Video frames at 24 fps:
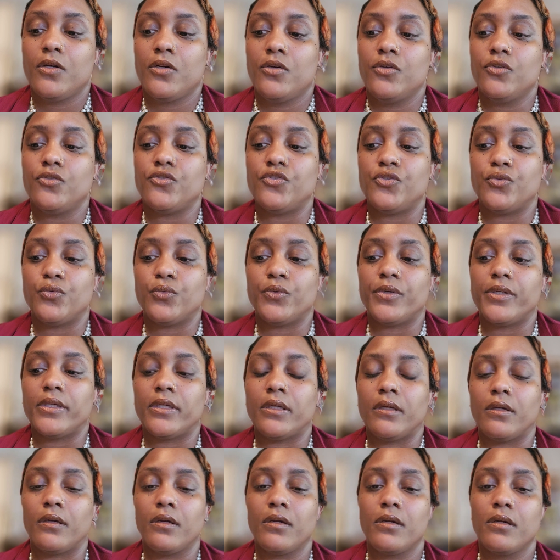
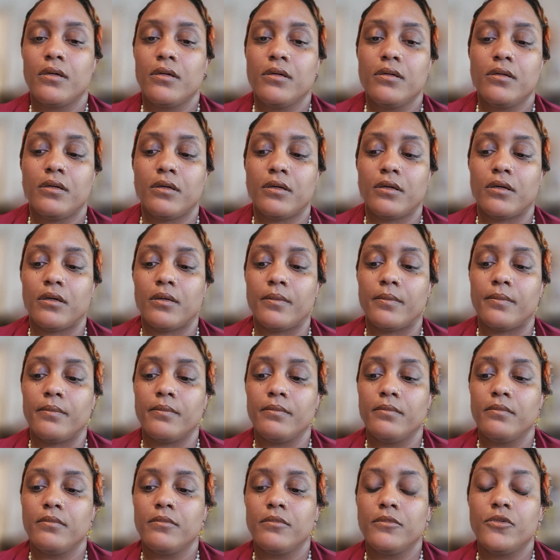during
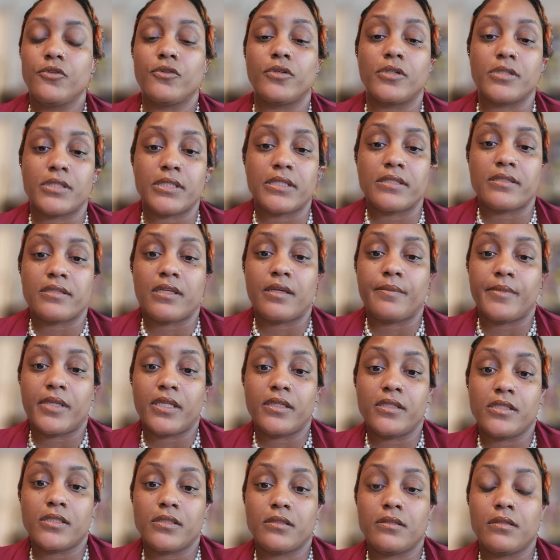
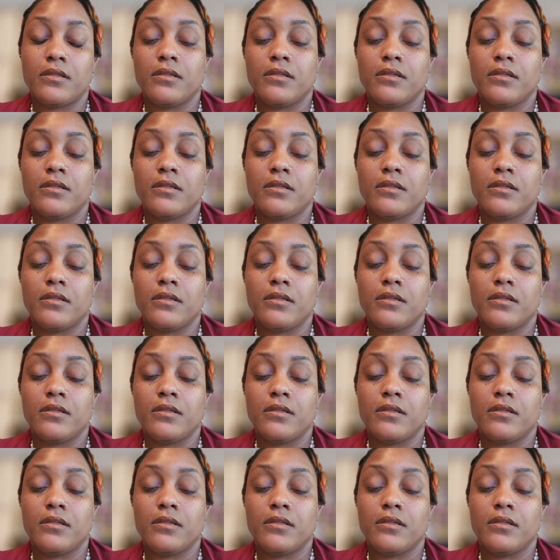cross-examination.